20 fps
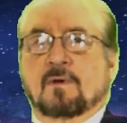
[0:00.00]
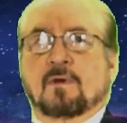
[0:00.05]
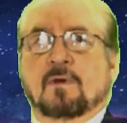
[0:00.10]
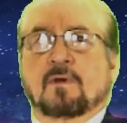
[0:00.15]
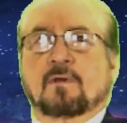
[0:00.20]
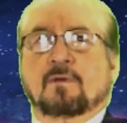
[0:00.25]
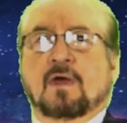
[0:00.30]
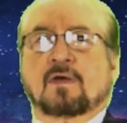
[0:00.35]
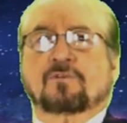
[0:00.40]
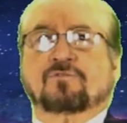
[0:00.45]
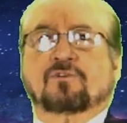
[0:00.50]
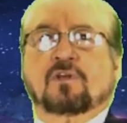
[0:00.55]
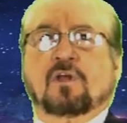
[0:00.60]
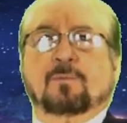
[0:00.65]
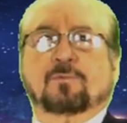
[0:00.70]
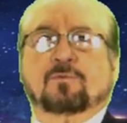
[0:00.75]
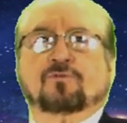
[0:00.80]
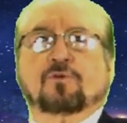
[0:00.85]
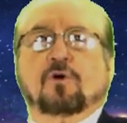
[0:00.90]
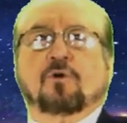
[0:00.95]
Next in
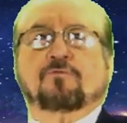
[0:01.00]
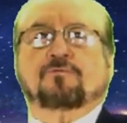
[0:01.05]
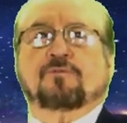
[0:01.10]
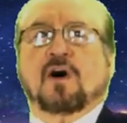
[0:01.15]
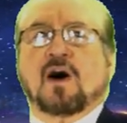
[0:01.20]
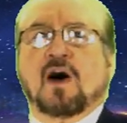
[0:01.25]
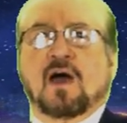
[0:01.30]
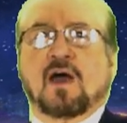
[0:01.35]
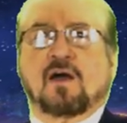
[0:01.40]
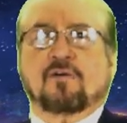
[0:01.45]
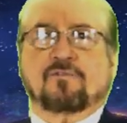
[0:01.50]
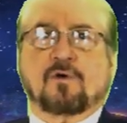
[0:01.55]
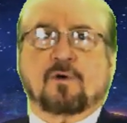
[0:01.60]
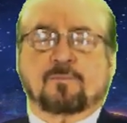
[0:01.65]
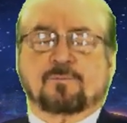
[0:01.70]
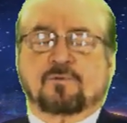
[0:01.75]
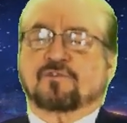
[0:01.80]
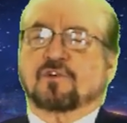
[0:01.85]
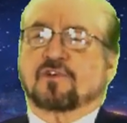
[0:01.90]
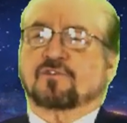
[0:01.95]
episode five,
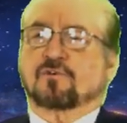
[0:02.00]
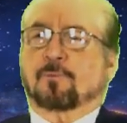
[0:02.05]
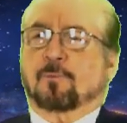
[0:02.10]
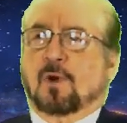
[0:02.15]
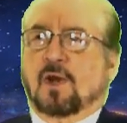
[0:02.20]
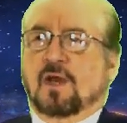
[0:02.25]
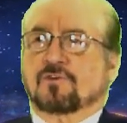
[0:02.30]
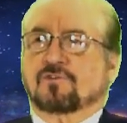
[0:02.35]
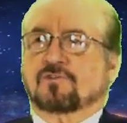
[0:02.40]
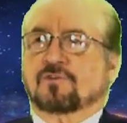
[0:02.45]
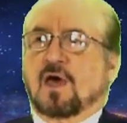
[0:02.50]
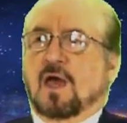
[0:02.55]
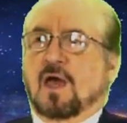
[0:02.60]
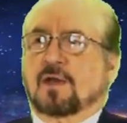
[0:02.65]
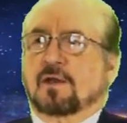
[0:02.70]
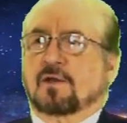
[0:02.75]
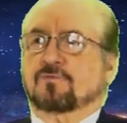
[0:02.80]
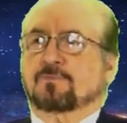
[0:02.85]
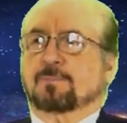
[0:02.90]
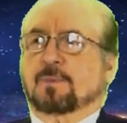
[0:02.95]
Professor
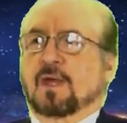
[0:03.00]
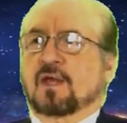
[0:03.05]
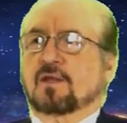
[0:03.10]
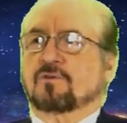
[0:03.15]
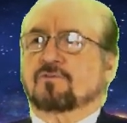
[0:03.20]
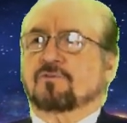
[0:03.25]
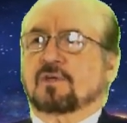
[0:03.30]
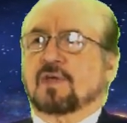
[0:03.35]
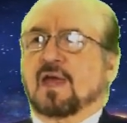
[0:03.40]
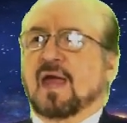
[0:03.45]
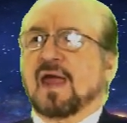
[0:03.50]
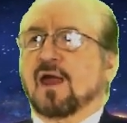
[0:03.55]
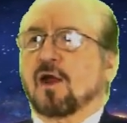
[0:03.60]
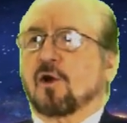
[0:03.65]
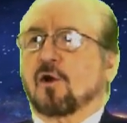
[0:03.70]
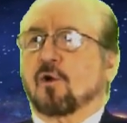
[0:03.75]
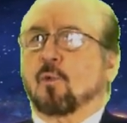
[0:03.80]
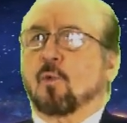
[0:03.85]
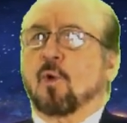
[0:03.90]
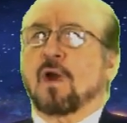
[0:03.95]
Brainstein explains the
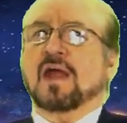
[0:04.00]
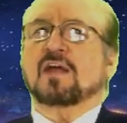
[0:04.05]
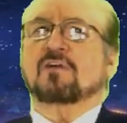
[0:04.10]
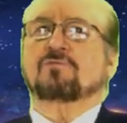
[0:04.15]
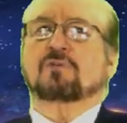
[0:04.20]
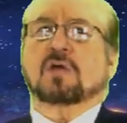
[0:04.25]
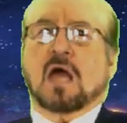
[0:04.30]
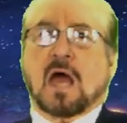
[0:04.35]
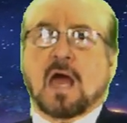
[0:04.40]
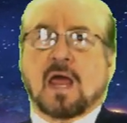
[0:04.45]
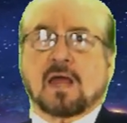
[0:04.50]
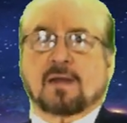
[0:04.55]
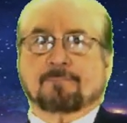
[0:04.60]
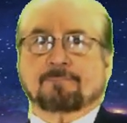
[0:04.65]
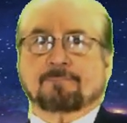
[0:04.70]
air waveguide.